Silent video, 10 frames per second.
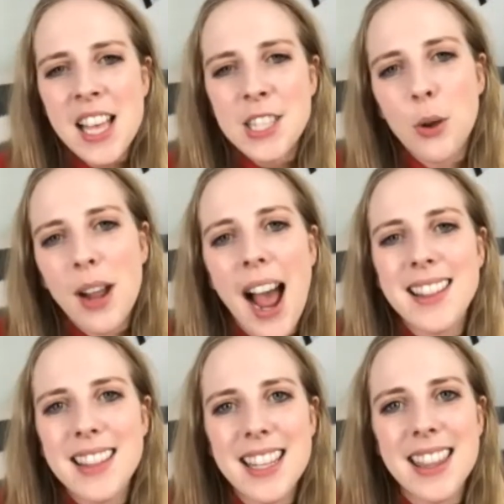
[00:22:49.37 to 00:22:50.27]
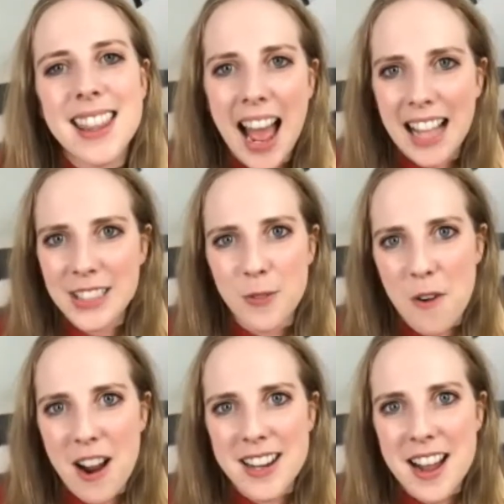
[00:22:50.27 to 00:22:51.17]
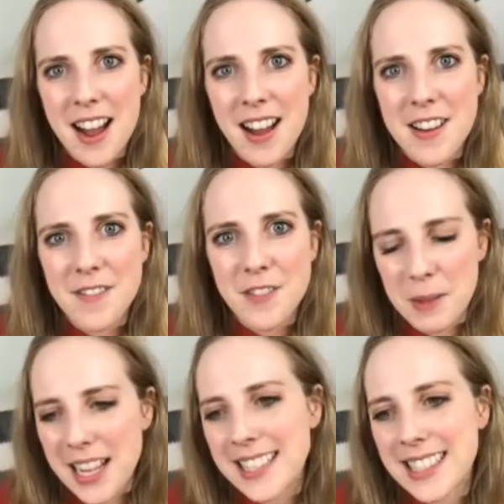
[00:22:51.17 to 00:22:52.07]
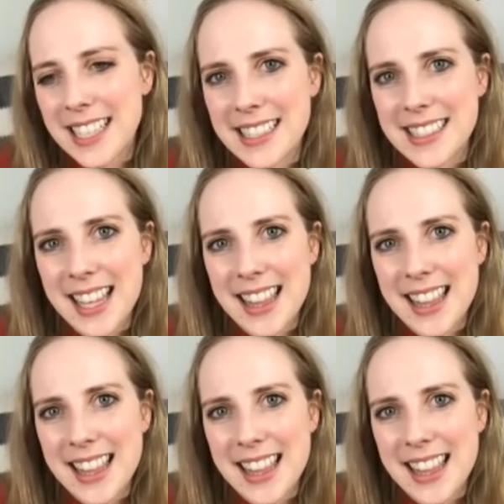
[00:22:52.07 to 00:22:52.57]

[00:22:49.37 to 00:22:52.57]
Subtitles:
So I think that's one of the places